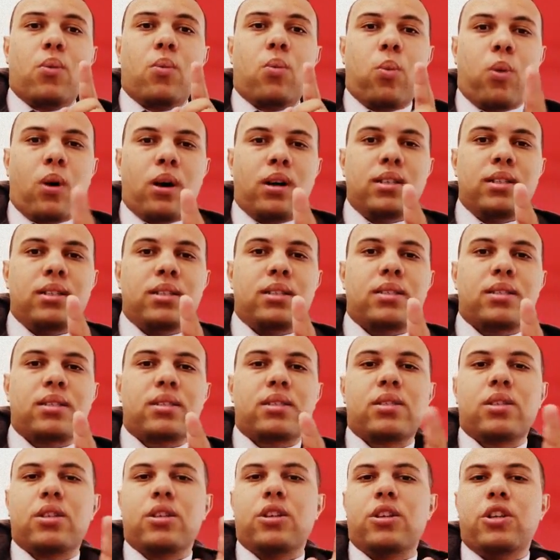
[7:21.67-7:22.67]

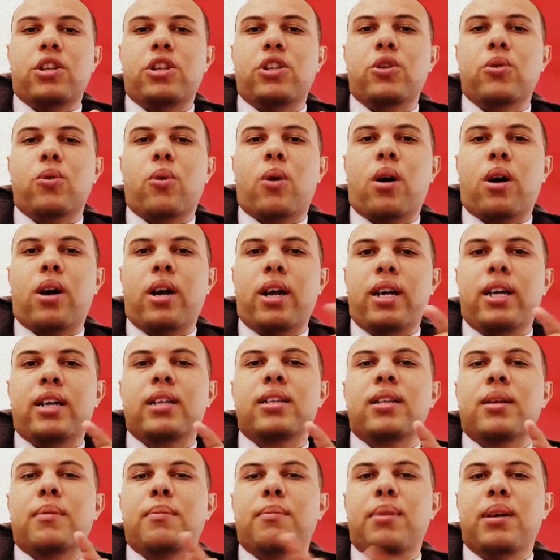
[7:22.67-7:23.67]
once you are
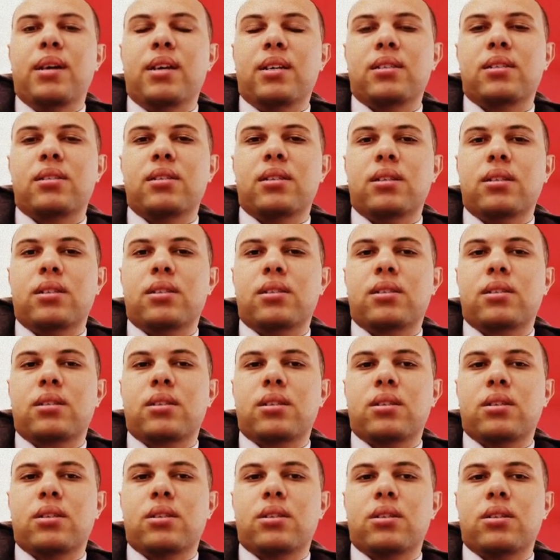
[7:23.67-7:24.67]
in the business,
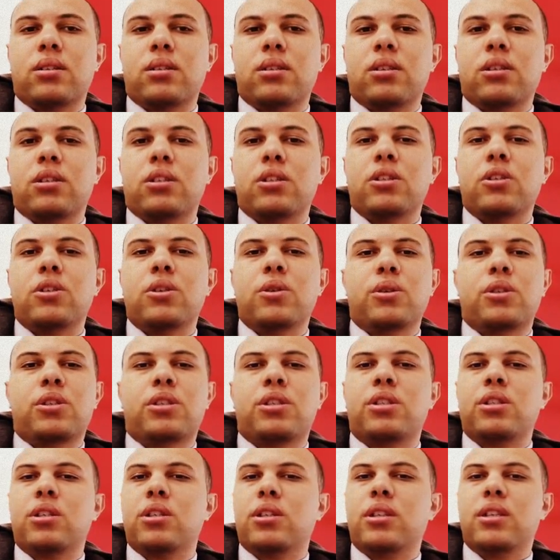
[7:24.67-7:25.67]
you
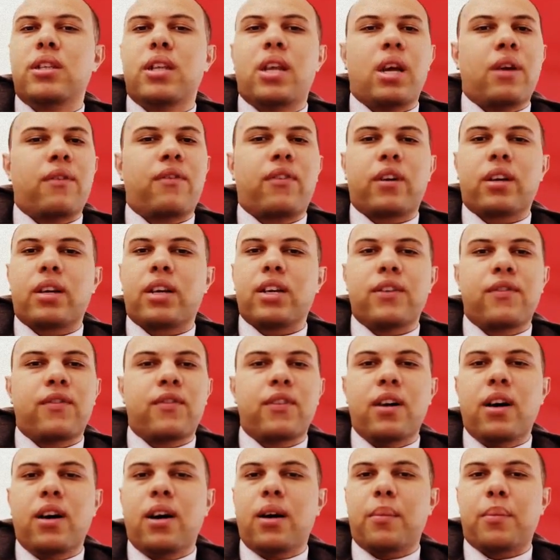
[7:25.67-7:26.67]
should never
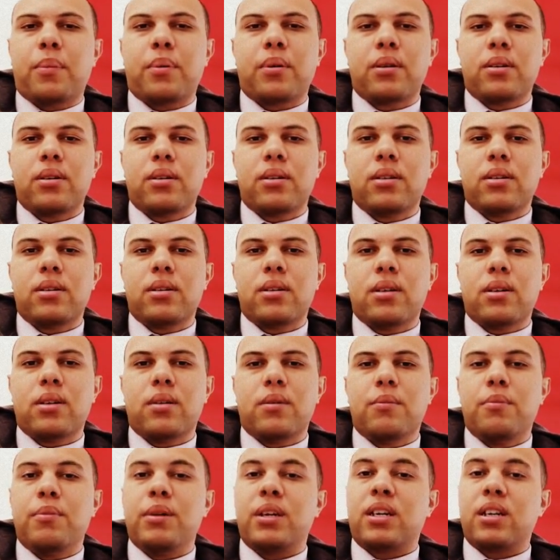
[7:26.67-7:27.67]
give up.
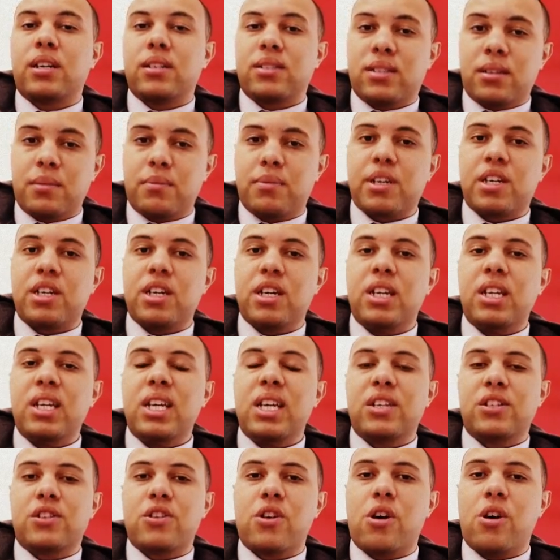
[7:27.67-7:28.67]
Because the beginning
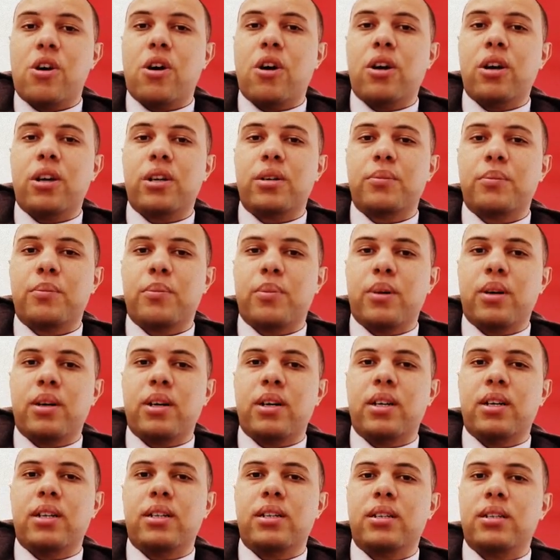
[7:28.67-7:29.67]
is hard,
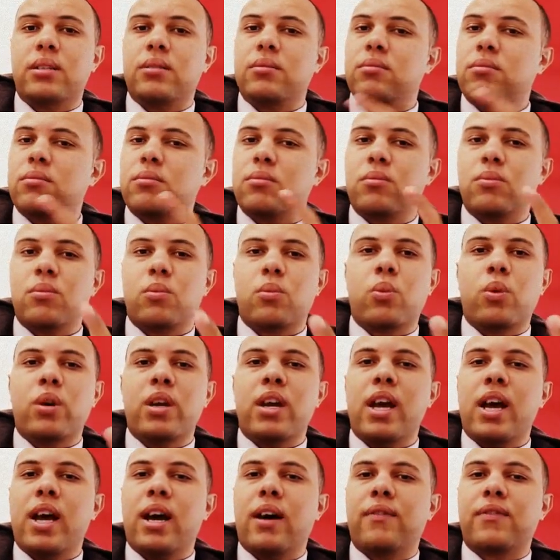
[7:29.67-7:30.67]
but
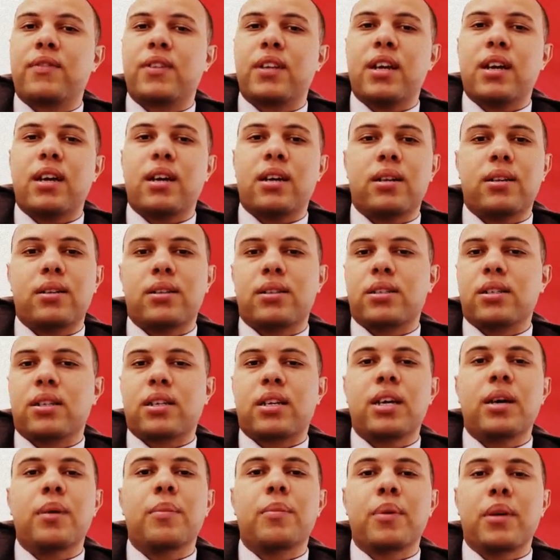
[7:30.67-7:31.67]
we have to
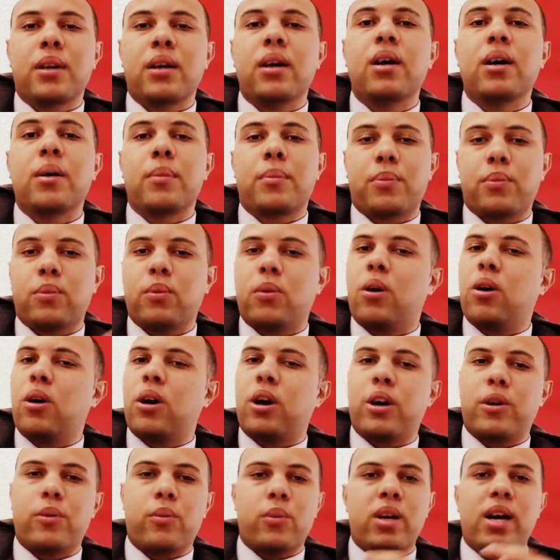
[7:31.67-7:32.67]
keep it up.
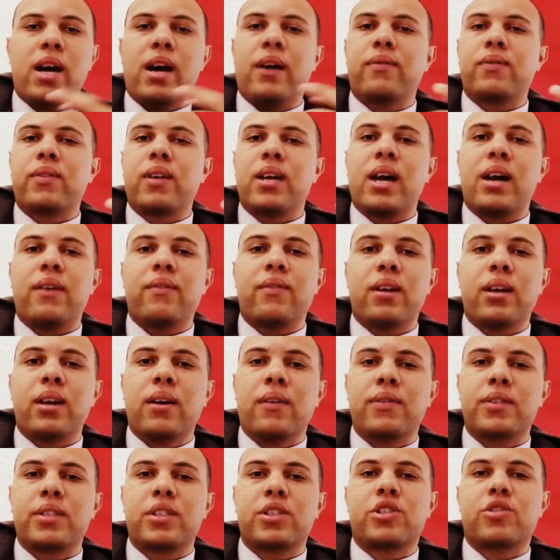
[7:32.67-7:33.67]
Or we have to have
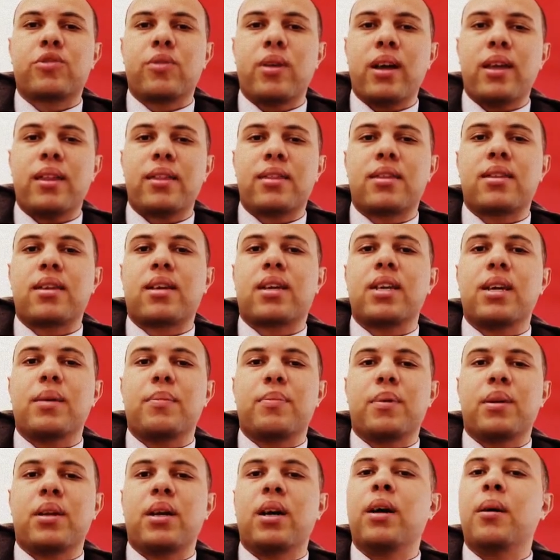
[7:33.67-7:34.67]
enough strength to
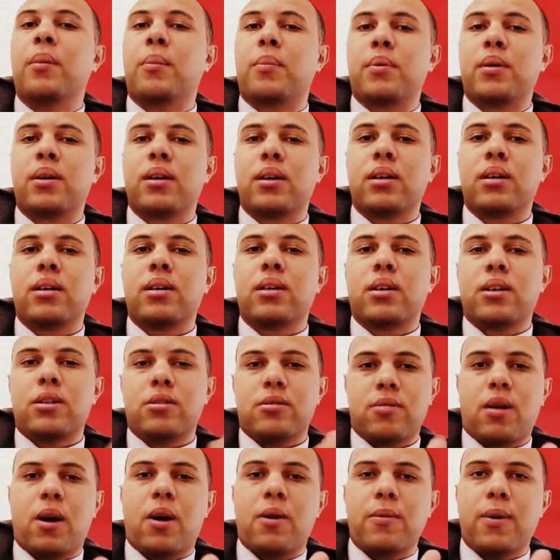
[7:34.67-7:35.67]
keep it up.
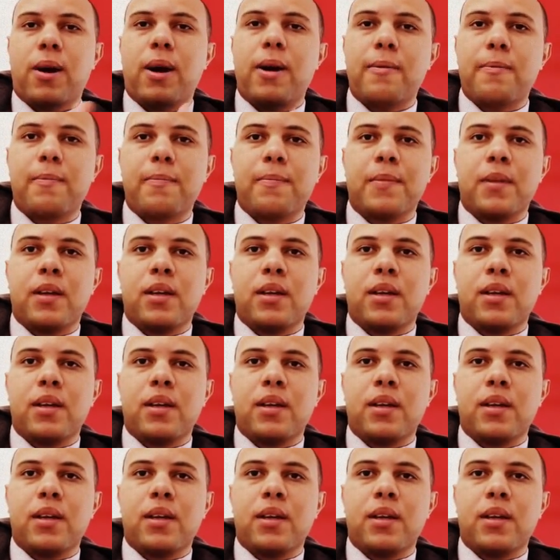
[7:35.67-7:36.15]
Alright?